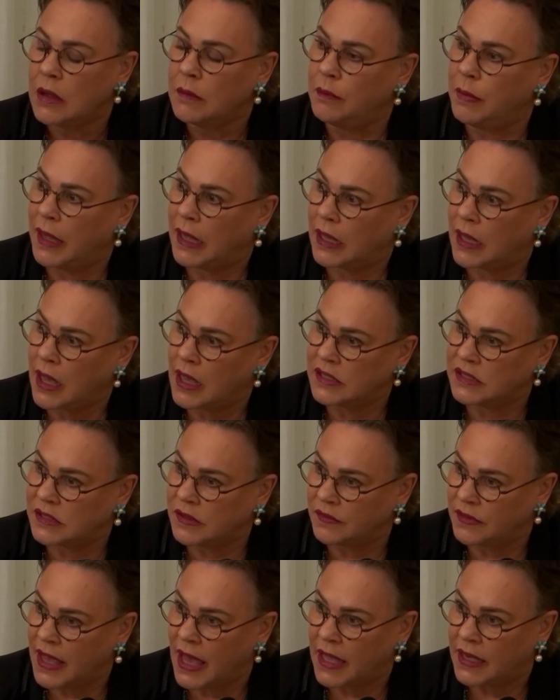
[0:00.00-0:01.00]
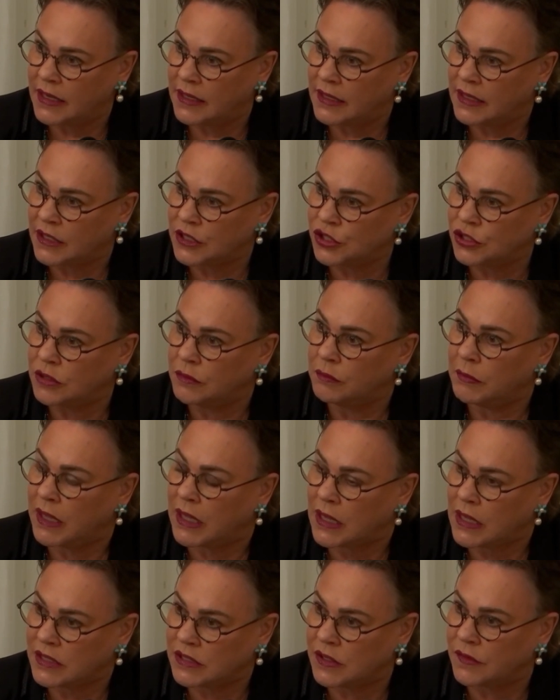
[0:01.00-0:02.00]
because of that addiction,
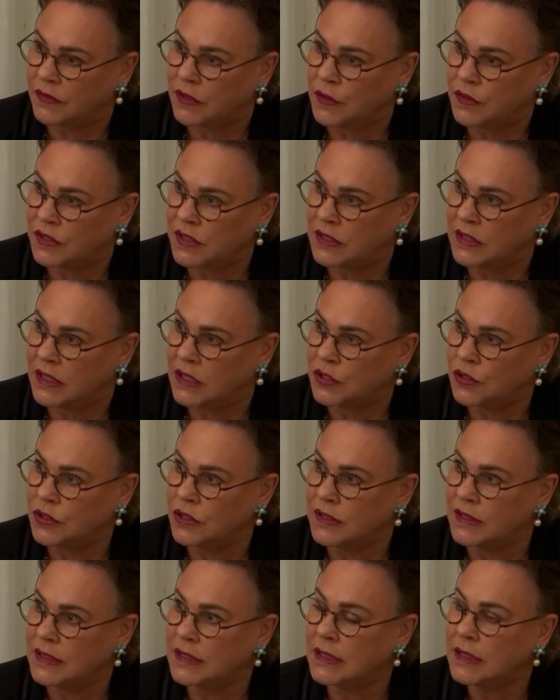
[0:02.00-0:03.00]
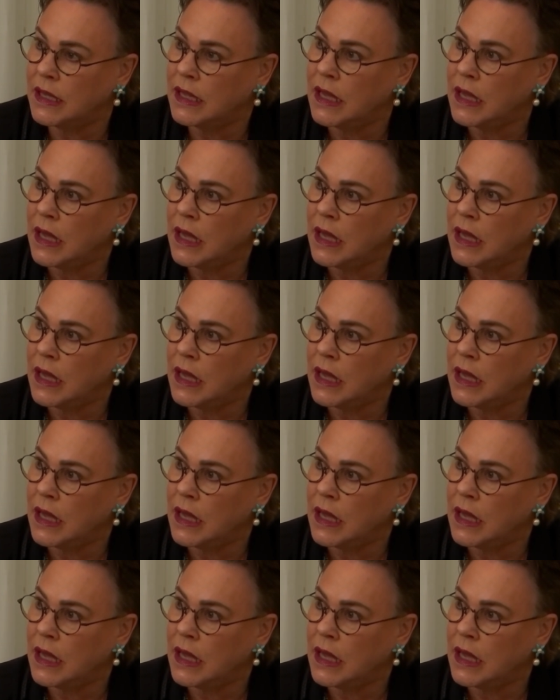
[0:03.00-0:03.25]
because of those addictions.